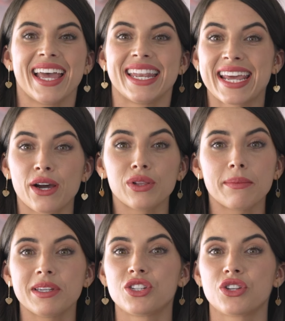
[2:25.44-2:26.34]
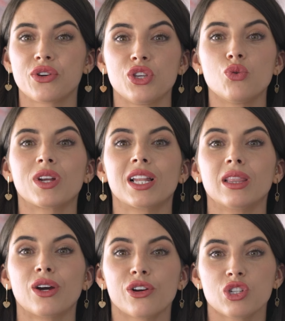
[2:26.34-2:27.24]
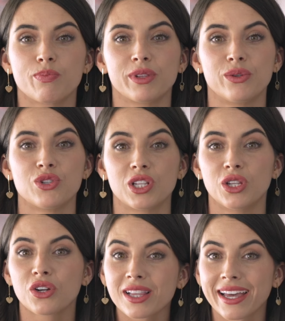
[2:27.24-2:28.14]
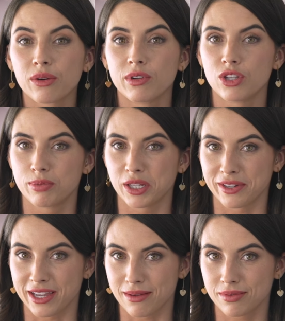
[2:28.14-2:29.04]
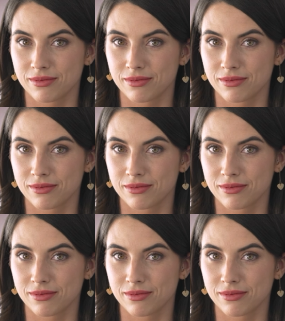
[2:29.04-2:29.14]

Now let me show you what a large balloon should look like when you blow it up.